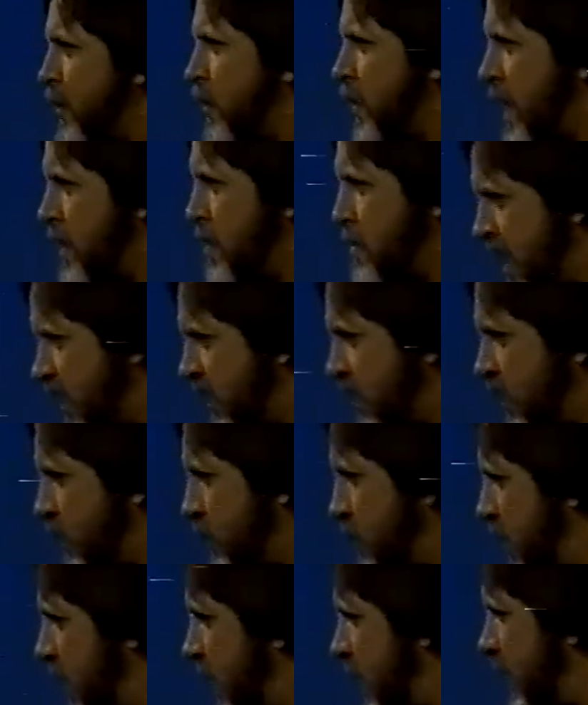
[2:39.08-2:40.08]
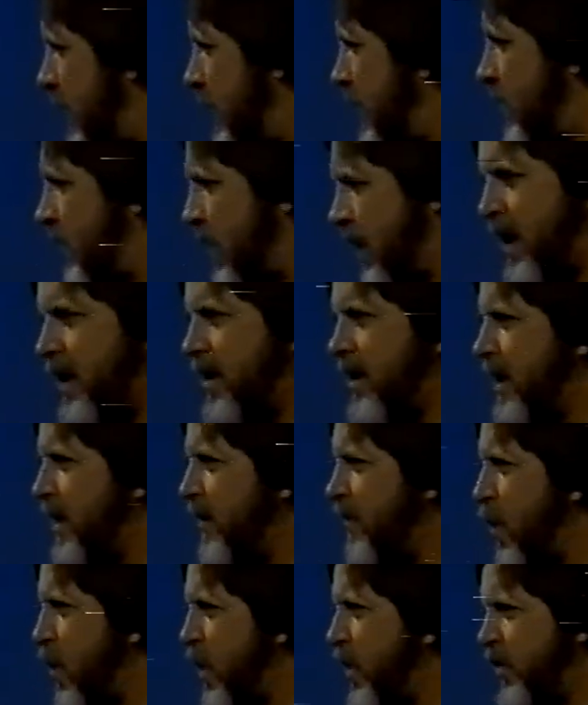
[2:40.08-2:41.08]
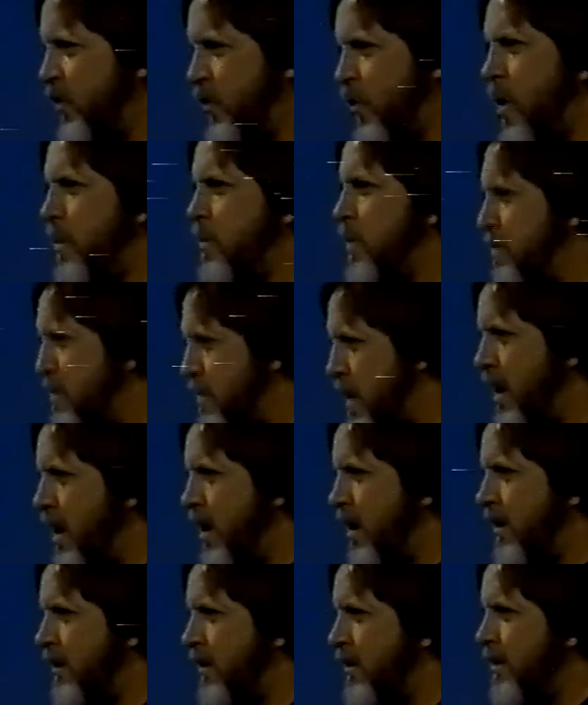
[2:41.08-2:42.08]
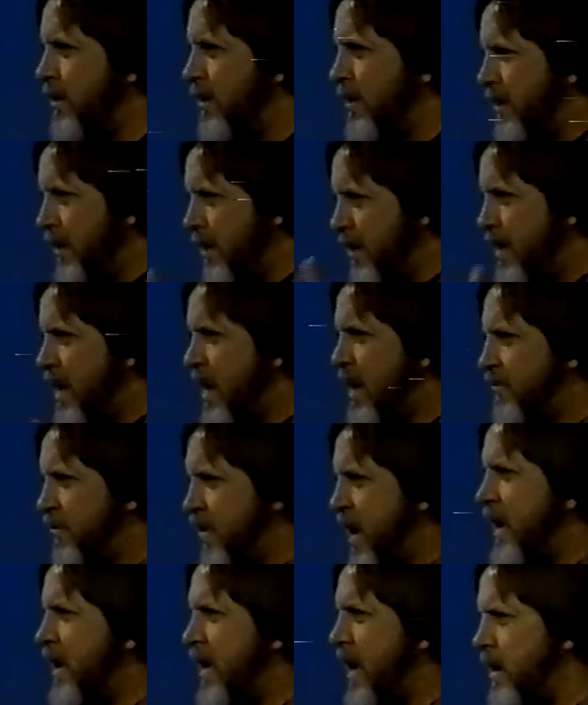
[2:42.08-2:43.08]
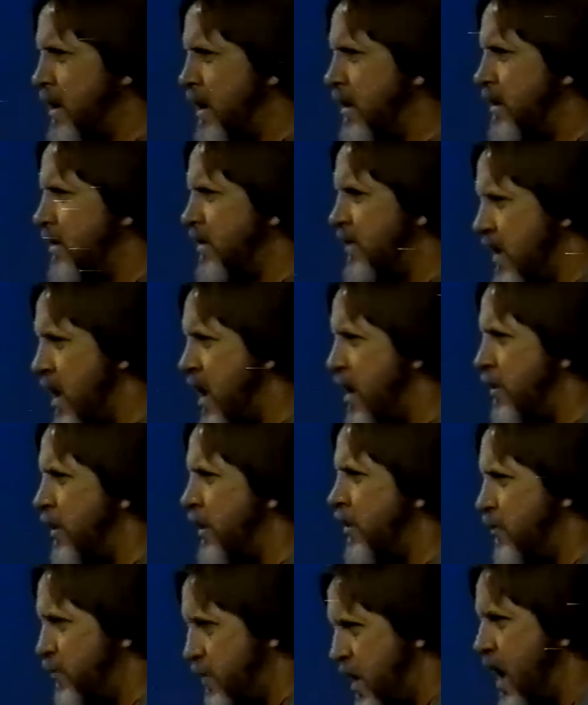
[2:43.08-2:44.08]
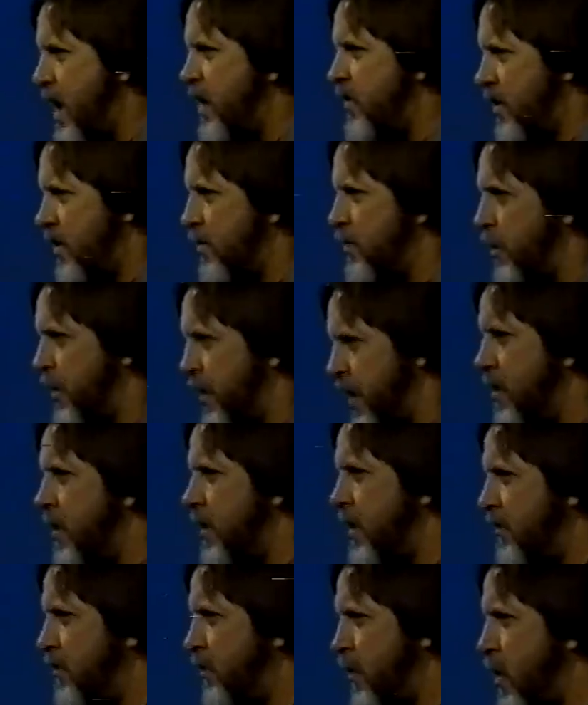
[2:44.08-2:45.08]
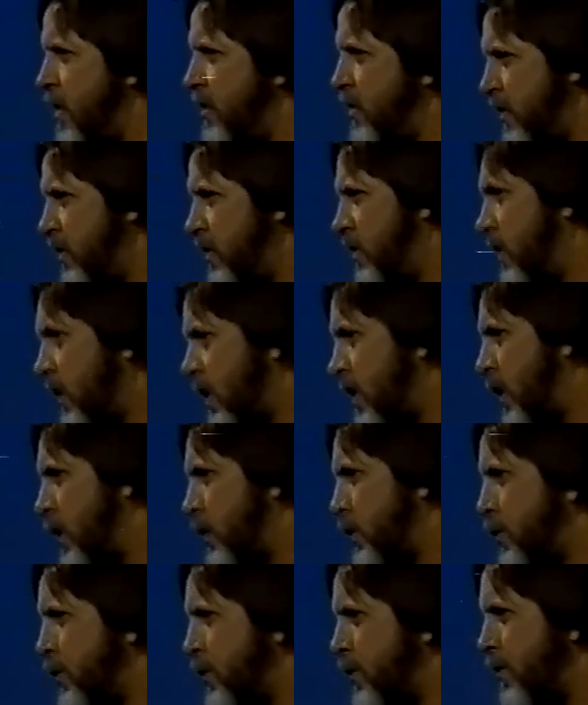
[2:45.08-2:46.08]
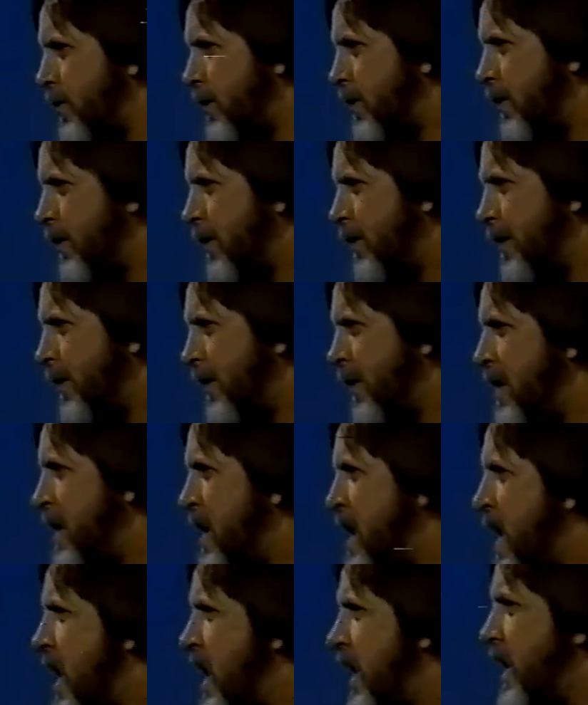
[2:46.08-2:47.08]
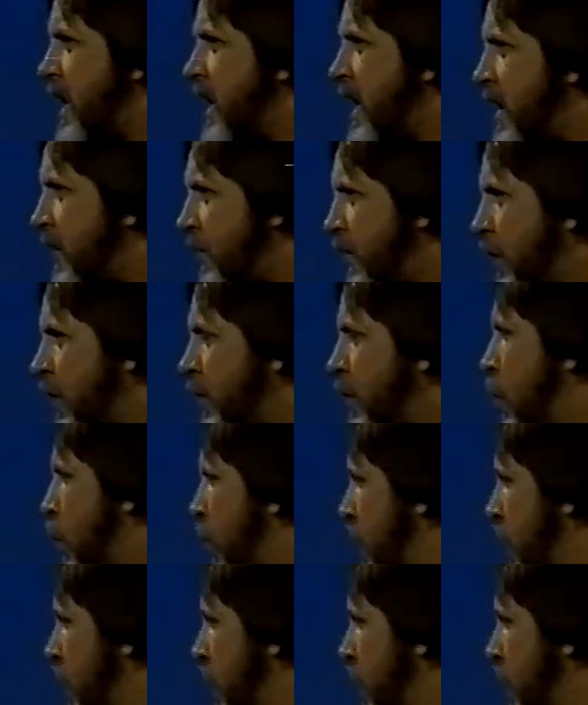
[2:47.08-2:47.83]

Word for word: they must be selecting a voice from among that finite ensemble of possible narrative voices in a culture. Even